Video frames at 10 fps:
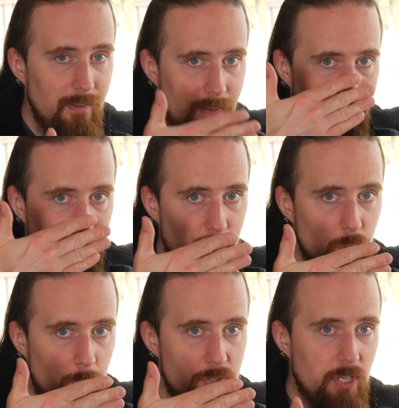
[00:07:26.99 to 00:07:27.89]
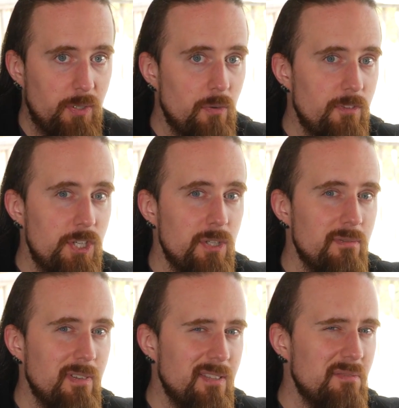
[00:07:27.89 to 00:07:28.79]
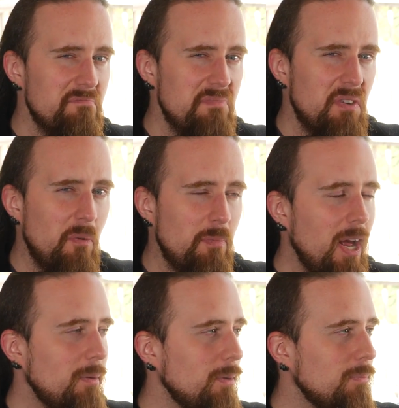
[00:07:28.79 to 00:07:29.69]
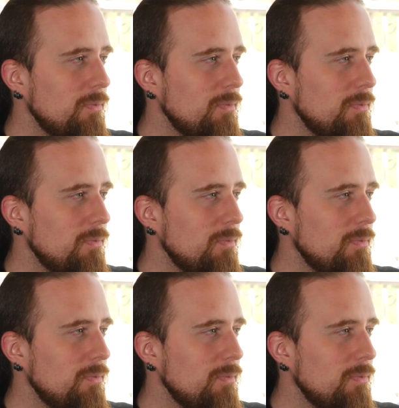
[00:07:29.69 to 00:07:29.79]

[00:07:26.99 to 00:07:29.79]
and you obstruct your vision, that's a bit of a problem.